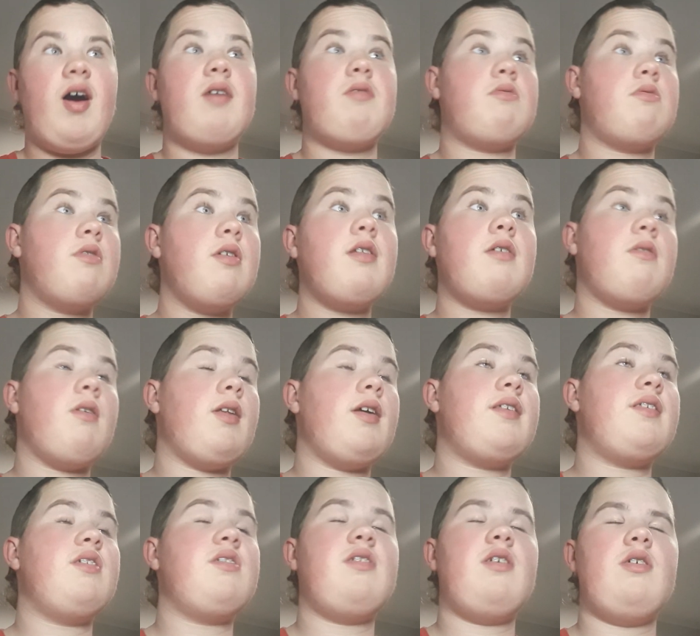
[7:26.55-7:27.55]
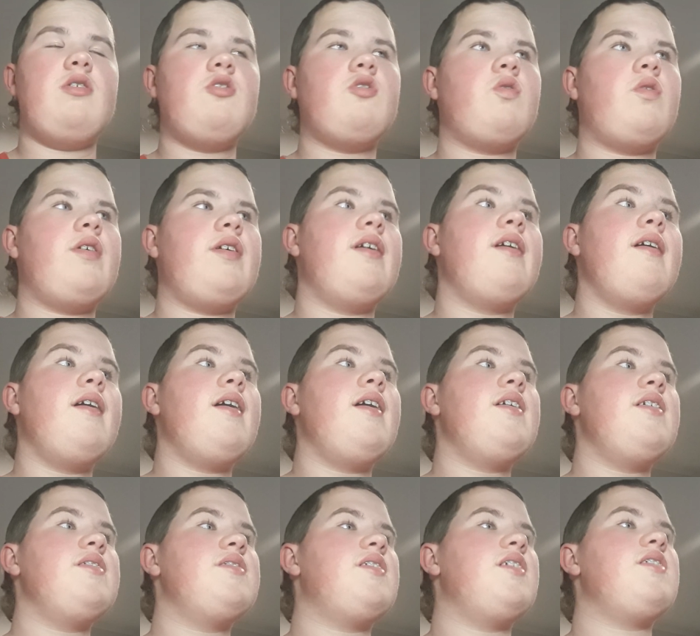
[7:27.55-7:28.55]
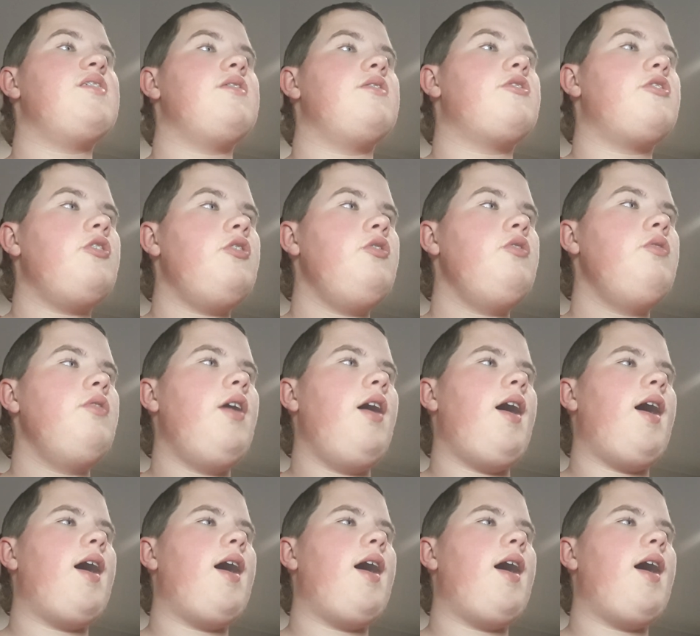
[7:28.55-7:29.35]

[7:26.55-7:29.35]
I really, really did enjoy season two.